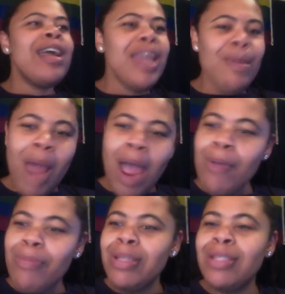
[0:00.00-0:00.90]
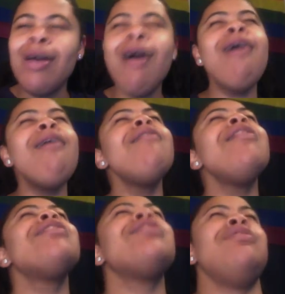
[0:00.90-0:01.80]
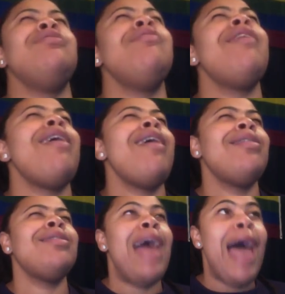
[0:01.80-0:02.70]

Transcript: He probably be turning cute ass